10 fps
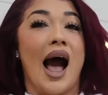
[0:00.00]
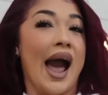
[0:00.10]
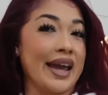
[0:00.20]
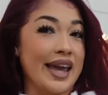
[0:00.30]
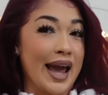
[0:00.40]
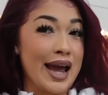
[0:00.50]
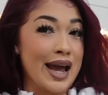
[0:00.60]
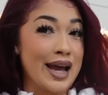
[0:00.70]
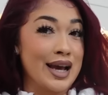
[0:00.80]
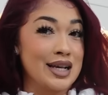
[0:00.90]
I
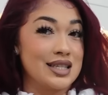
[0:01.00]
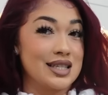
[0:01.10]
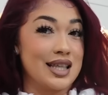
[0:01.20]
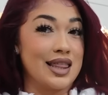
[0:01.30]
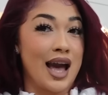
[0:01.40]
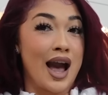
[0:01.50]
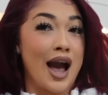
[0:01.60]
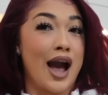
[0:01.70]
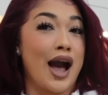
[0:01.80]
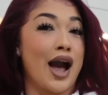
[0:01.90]
guess
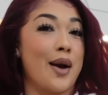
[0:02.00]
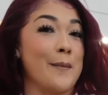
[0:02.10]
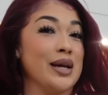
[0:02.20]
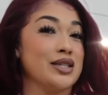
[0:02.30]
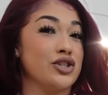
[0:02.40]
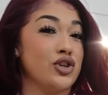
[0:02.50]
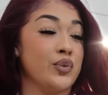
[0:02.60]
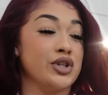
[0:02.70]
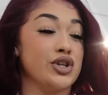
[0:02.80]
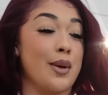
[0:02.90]
that my sister
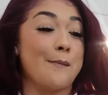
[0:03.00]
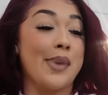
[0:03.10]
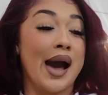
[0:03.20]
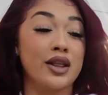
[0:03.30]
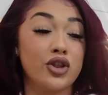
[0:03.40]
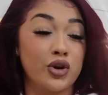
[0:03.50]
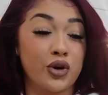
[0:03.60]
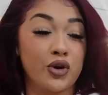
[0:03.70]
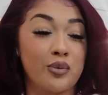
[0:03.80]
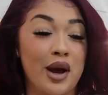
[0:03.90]
went to the
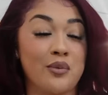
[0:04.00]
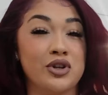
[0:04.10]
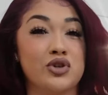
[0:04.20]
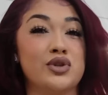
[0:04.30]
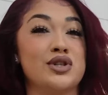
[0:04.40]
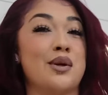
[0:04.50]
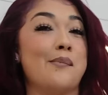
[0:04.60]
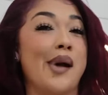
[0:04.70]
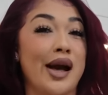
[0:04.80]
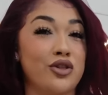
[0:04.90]
bathroom, and when she was in the
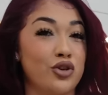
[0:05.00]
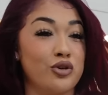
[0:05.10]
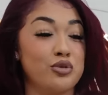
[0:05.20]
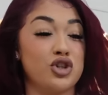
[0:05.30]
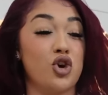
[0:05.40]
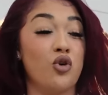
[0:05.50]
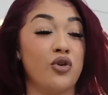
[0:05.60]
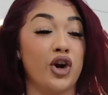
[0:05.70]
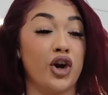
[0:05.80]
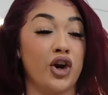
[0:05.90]
bathroom, she
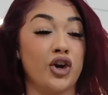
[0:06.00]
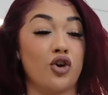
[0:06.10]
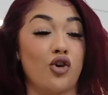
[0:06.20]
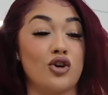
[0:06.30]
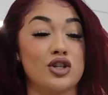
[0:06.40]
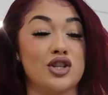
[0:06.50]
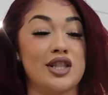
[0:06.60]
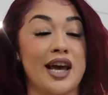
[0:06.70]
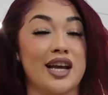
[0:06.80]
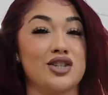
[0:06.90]
overheard girls
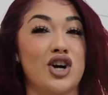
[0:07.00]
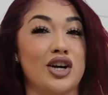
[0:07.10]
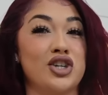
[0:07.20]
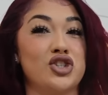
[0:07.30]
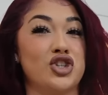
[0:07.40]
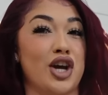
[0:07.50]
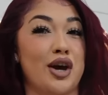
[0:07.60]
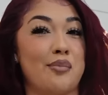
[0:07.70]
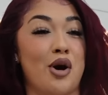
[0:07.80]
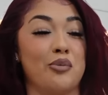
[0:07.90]
like talking shit
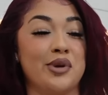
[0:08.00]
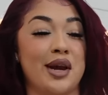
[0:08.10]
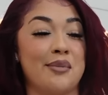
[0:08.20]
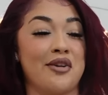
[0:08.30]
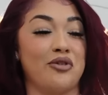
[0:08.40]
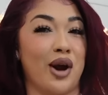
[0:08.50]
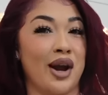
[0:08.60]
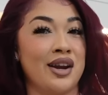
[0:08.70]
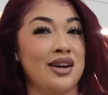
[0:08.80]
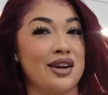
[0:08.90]
about me and my
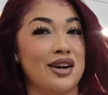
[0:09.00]
friend.